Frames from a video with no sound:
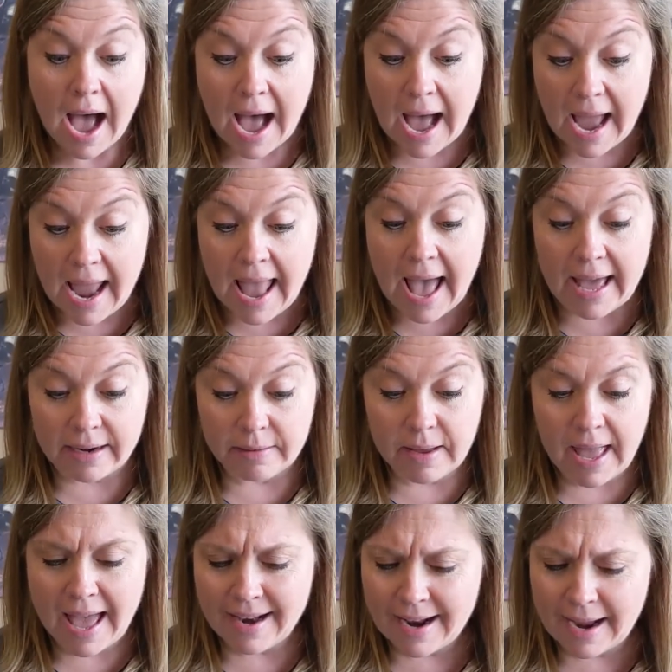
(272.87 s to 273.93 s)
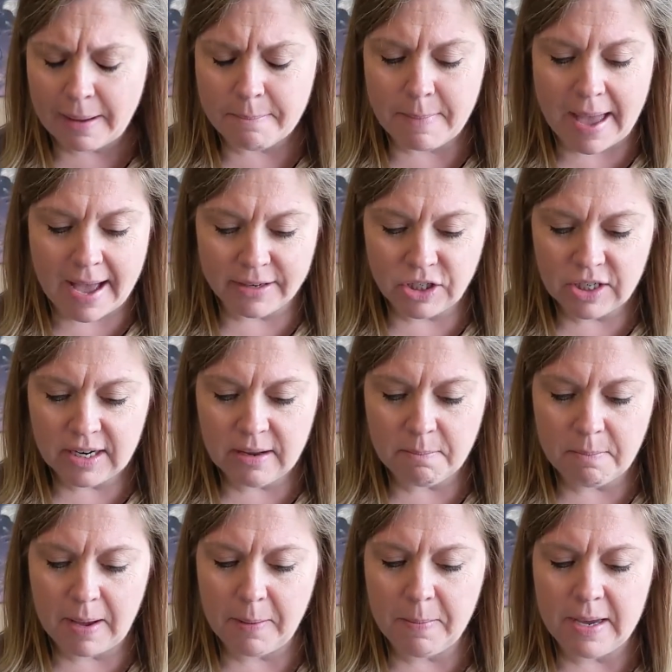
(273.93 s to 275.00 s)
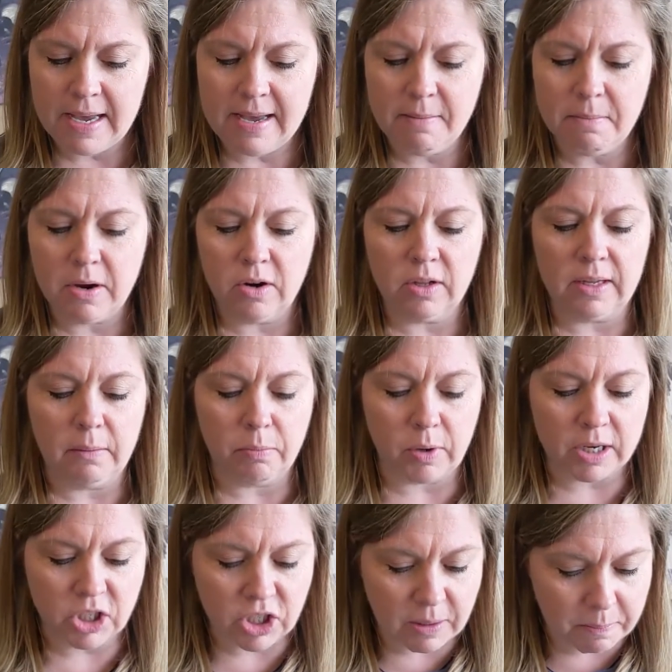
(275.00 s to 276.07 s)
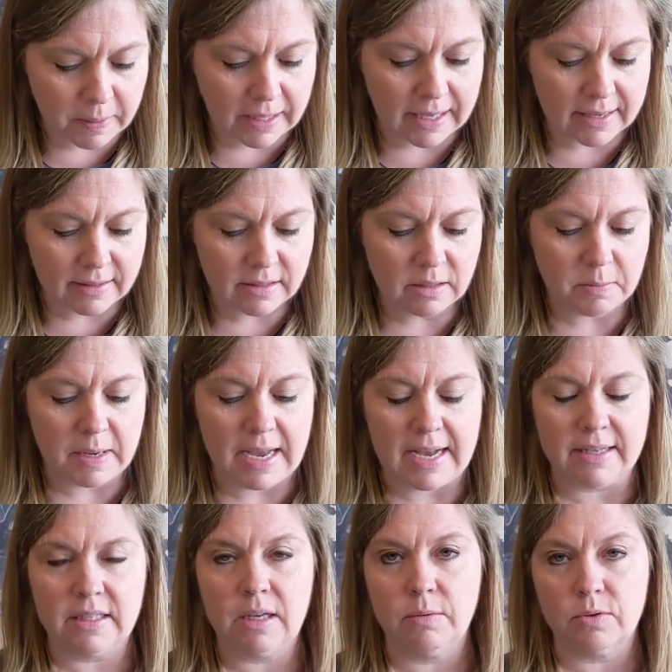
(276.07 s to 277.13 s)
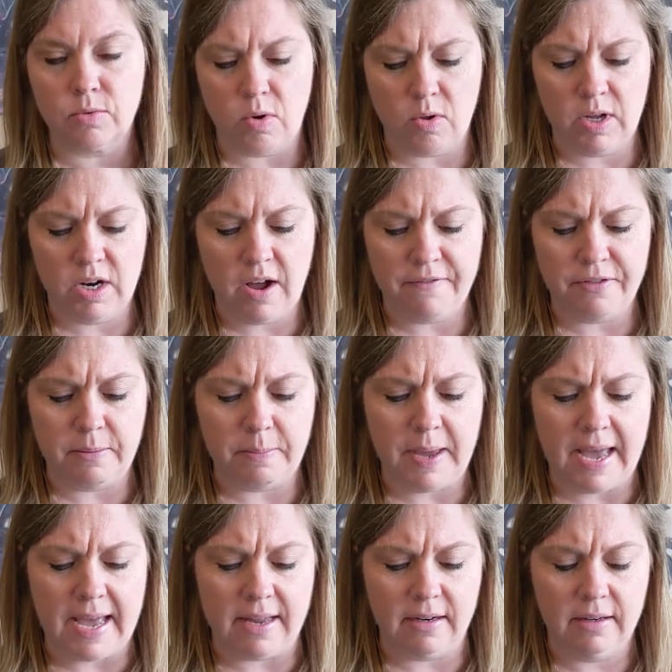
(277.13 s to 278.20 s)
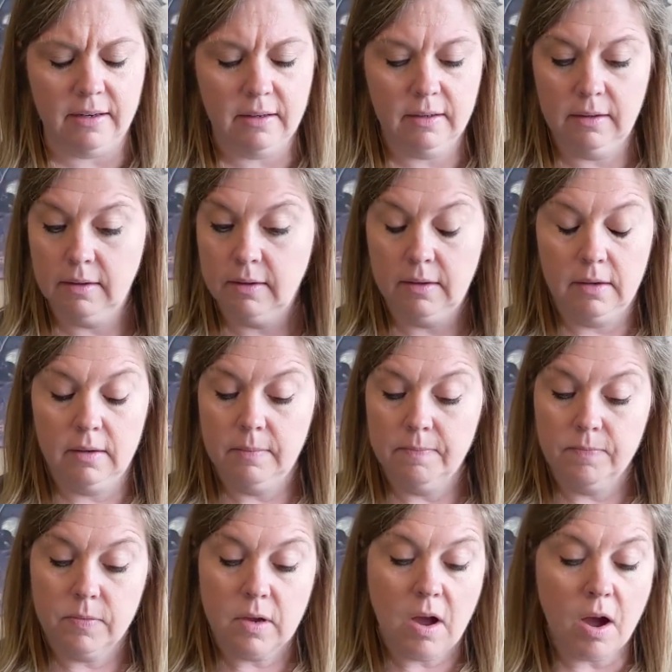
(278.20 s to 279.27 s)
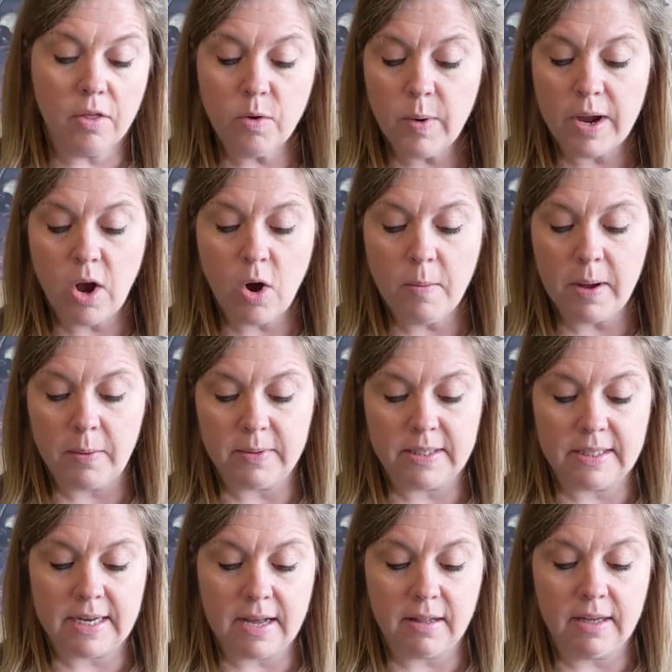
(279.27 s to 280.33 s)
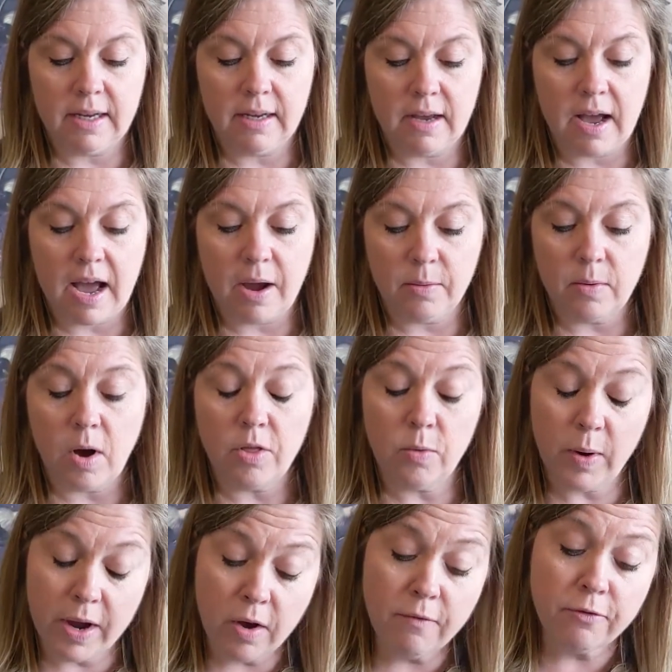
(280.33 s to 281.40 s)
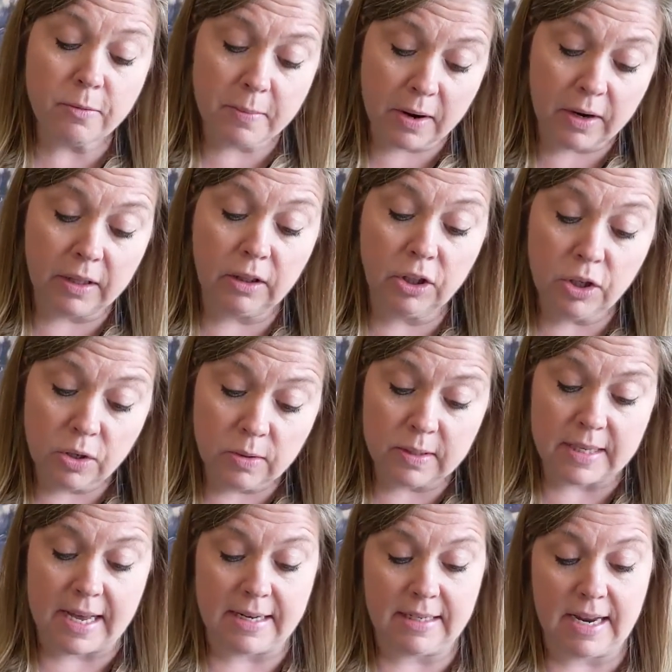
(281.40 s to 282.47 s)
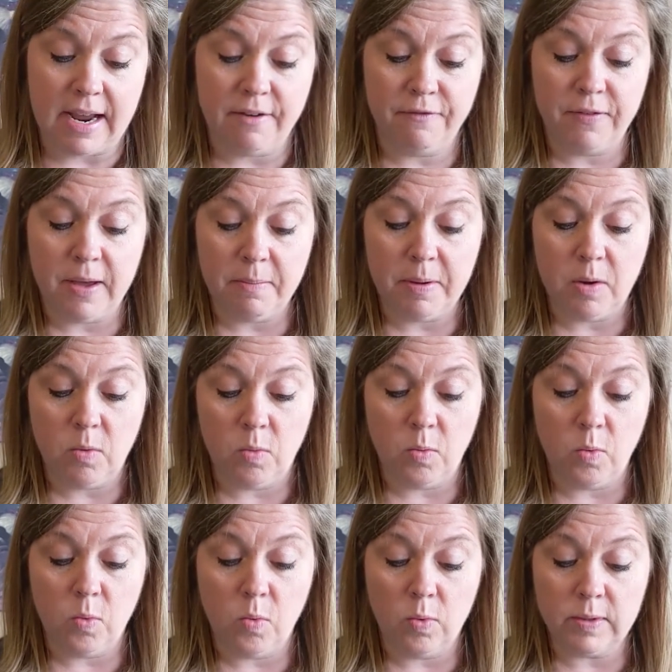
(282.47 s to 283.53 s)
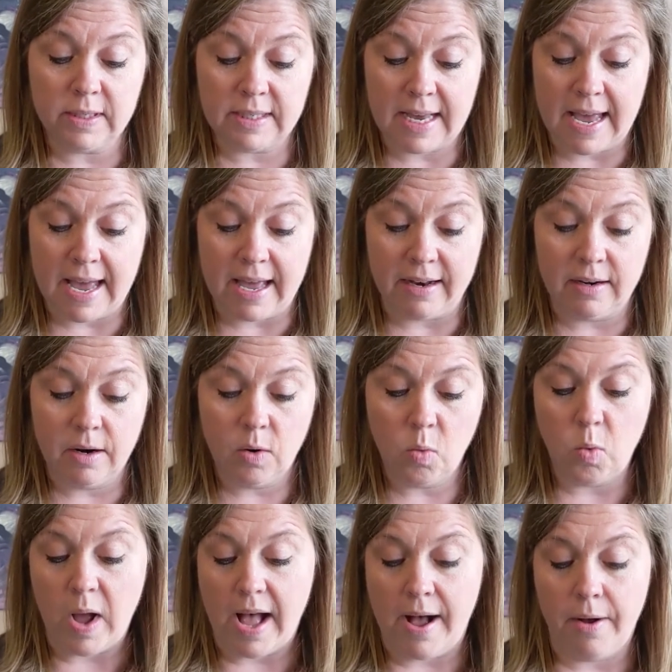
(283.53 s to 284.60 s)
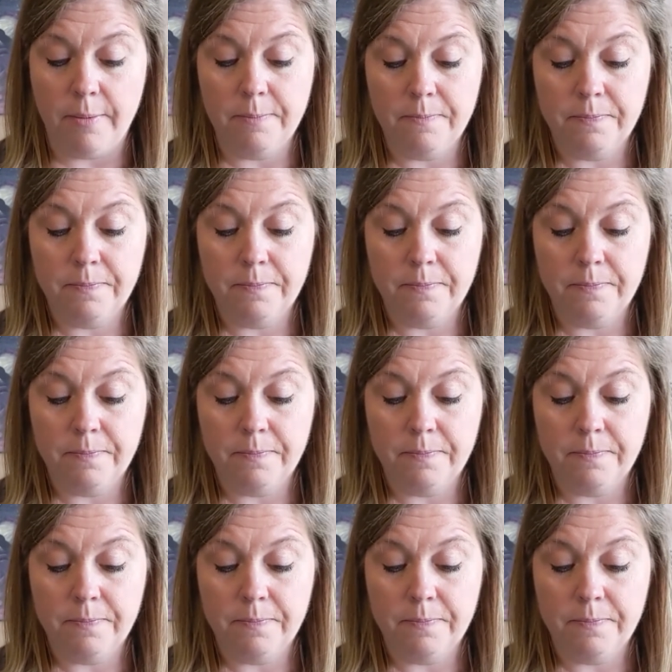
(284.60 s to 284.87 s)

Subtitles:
Had I imagined it, maybe he merely brushed up against me as he was rolling off the bed. On the way home, on the way home from Mary Lou's that day, Phoebe said, "Well,